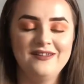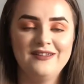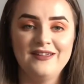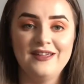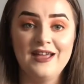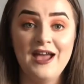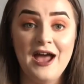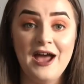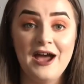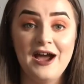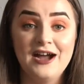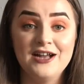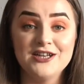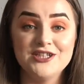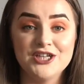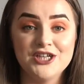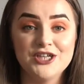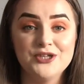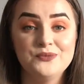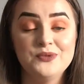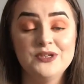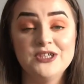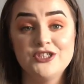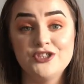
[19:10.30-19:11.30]
yeah, I
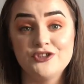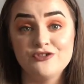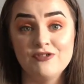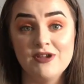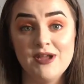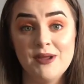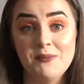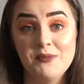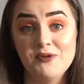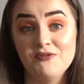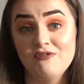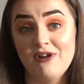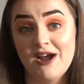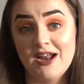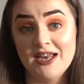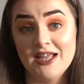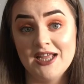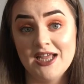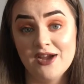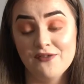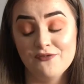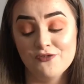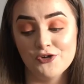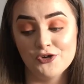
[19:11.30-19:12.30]
genuinely screamed, ran
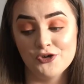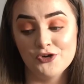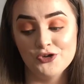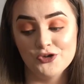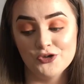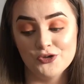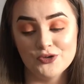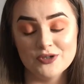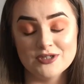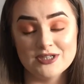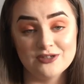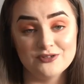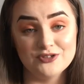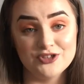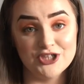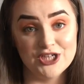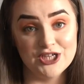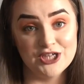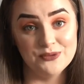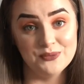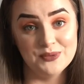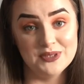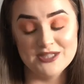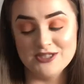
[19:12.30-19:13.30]
and gave her a cuddle because I was
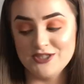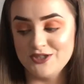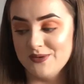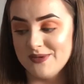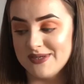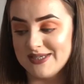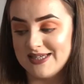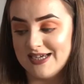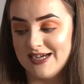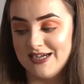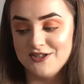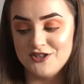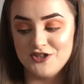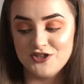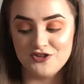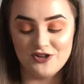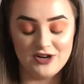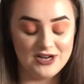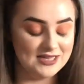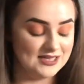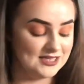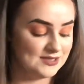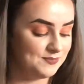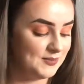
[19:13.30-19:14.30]
genuinely so excited to
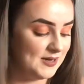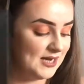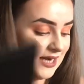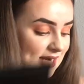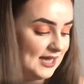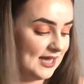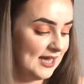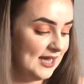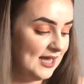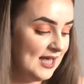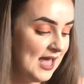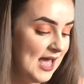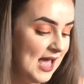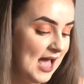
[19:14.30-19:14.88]
try this palette.